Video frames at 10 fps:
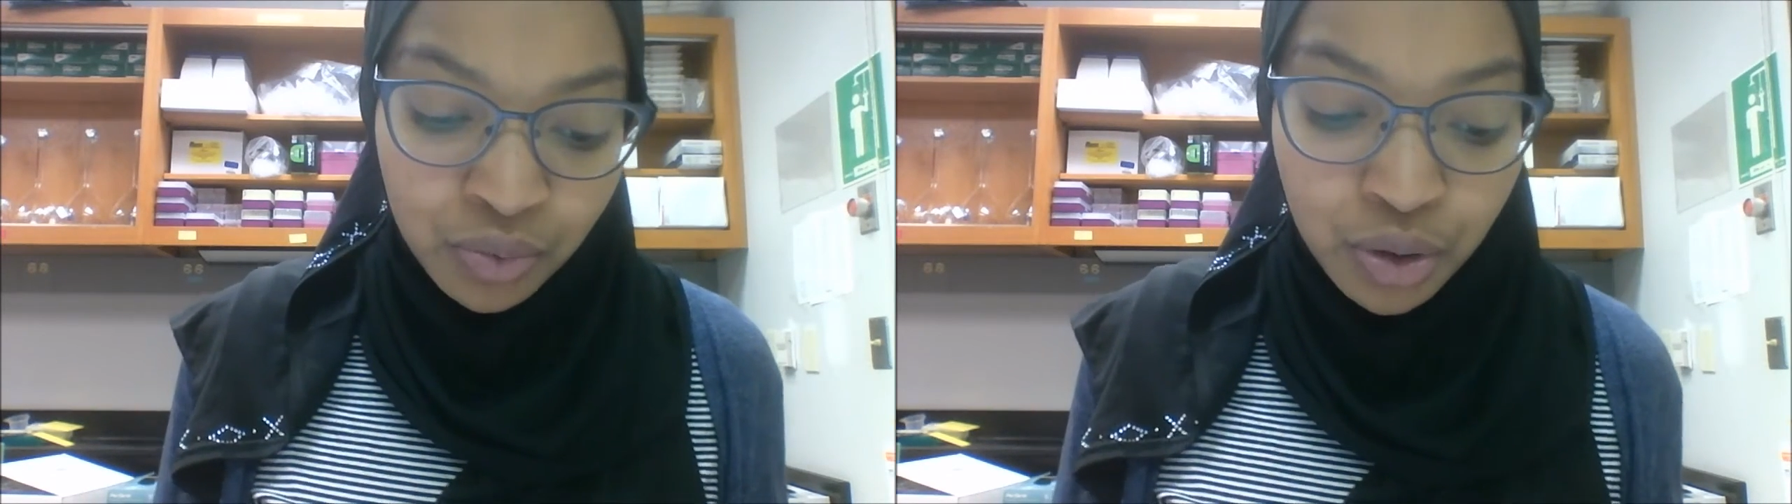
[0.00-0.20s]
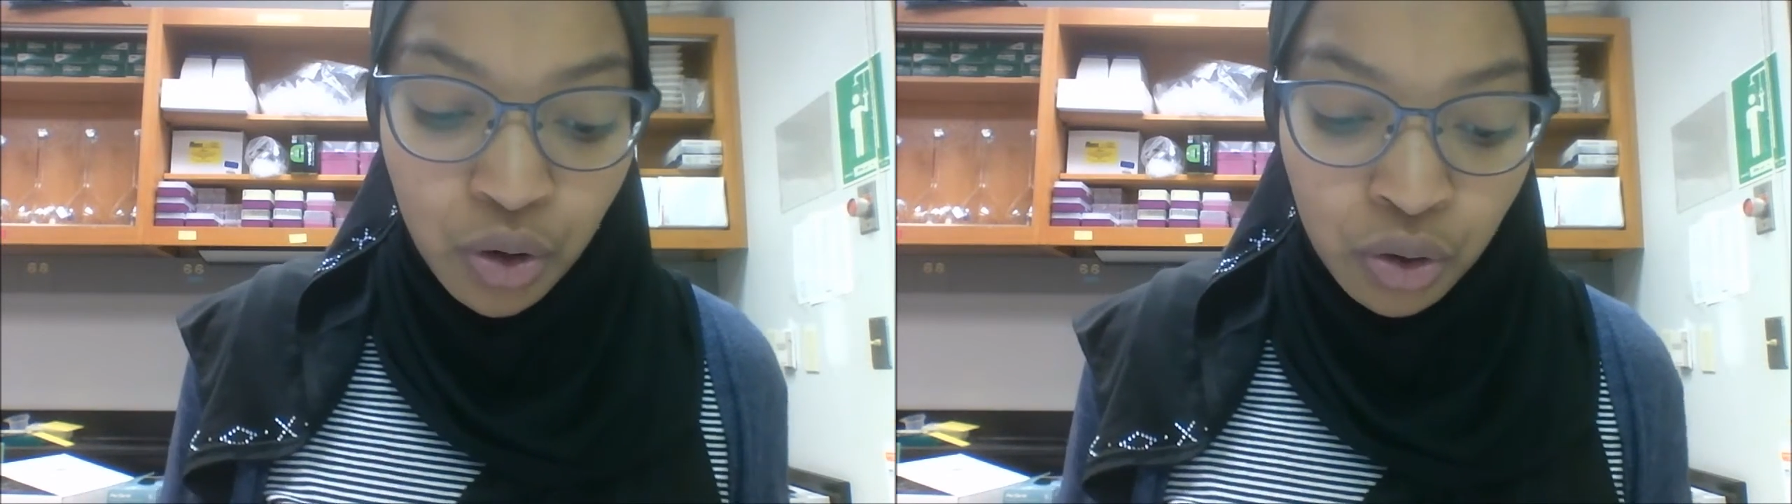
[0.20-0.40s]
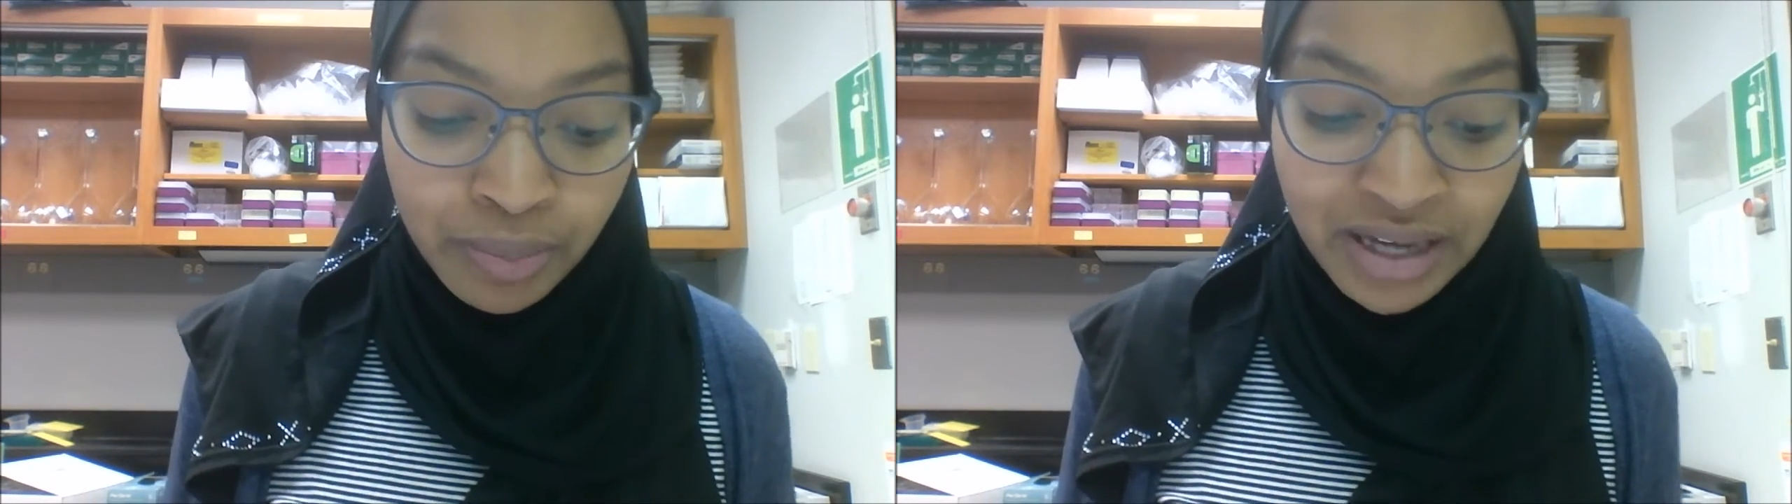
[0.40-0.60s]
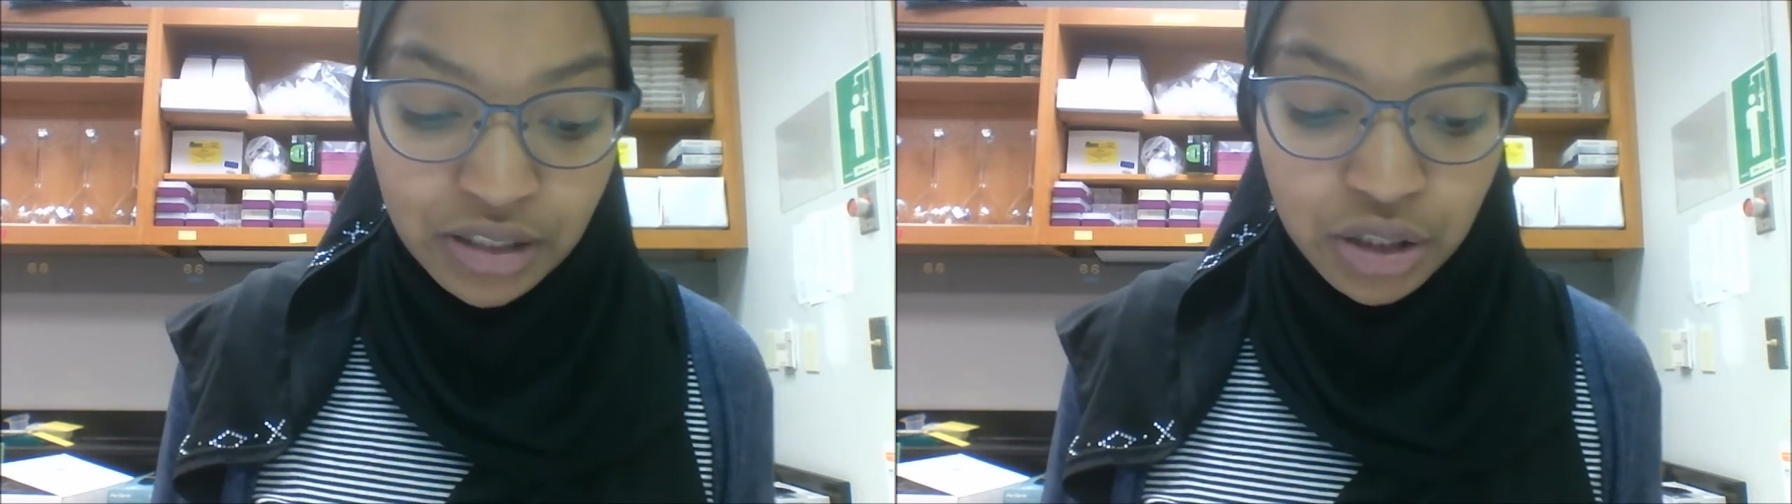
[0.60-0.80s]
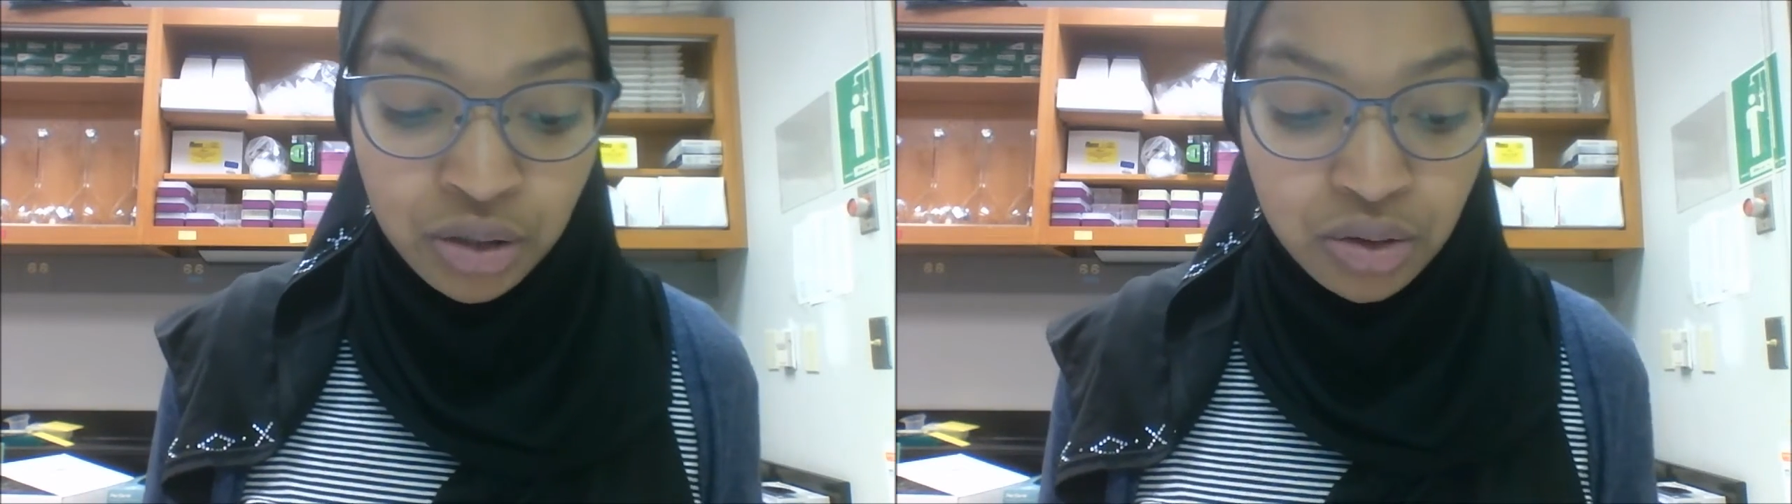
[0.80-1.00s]

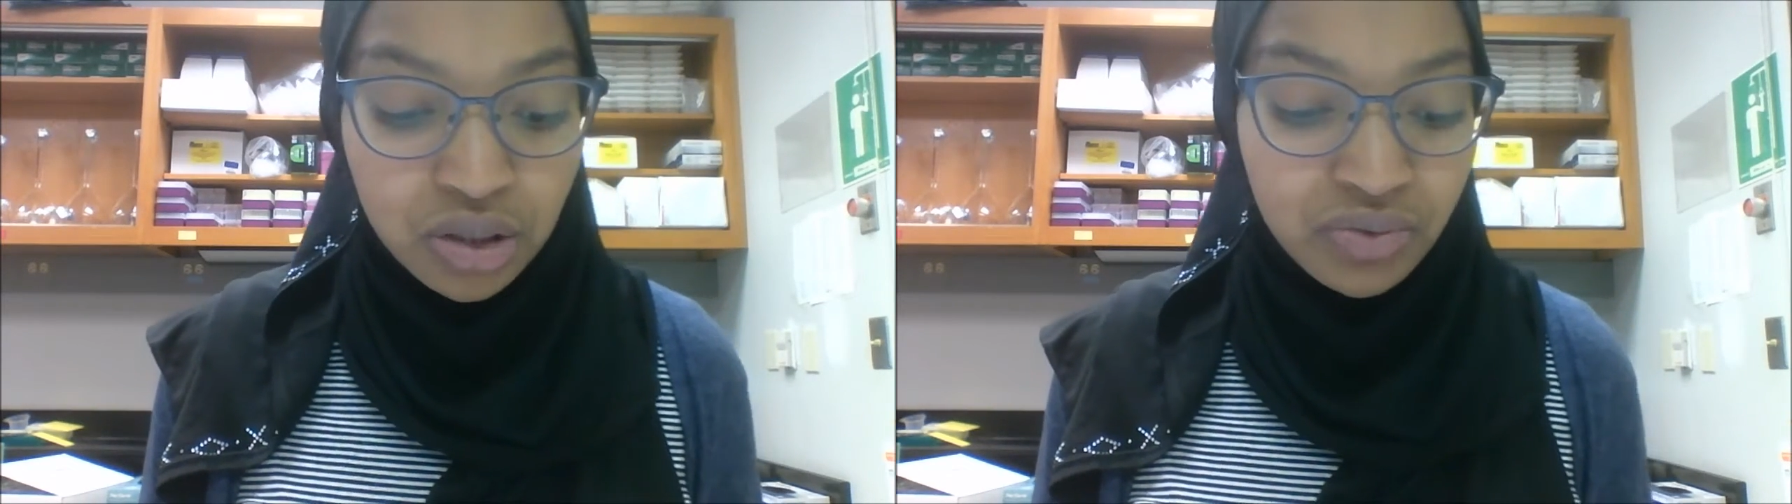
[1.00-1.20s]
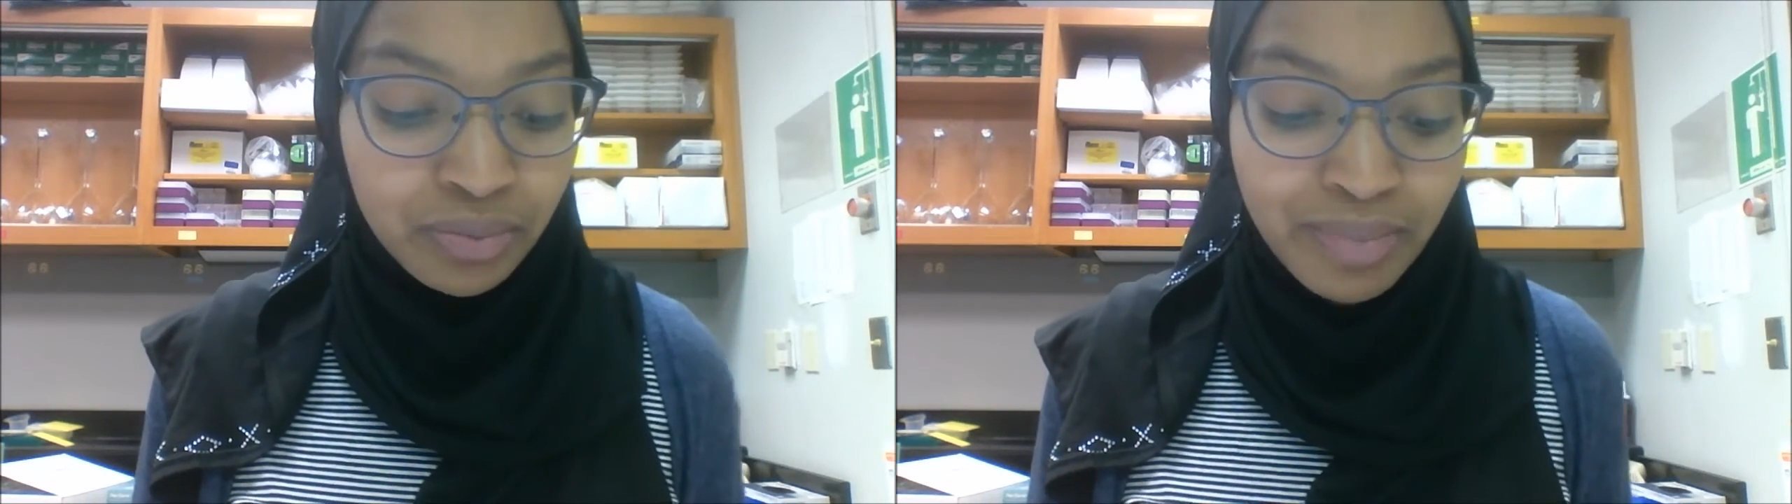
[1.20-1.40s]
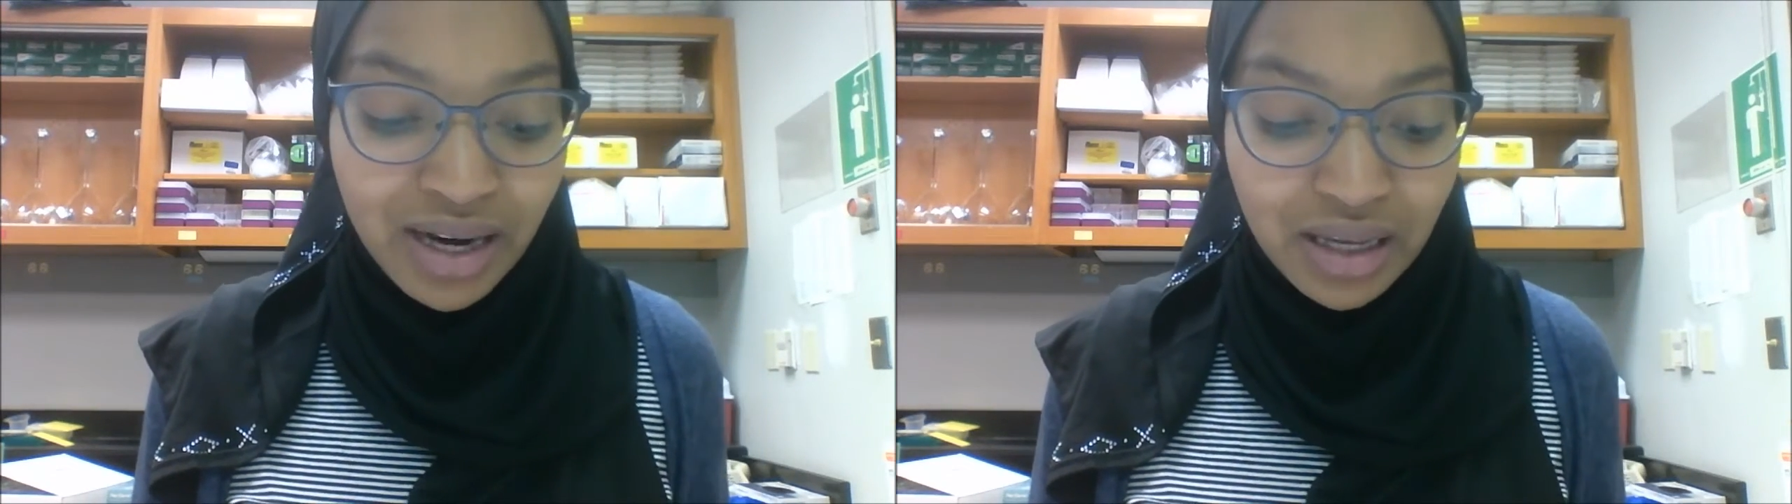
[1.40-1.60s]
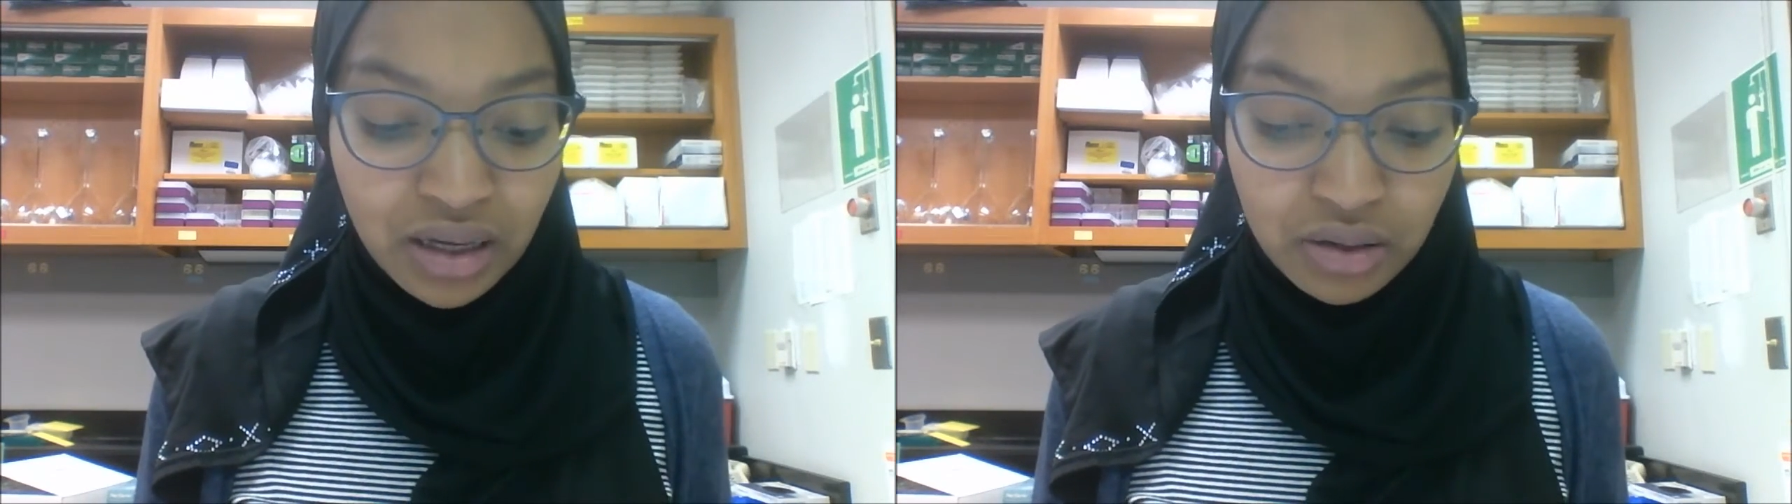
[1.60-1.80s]
Massachusetts, for many years.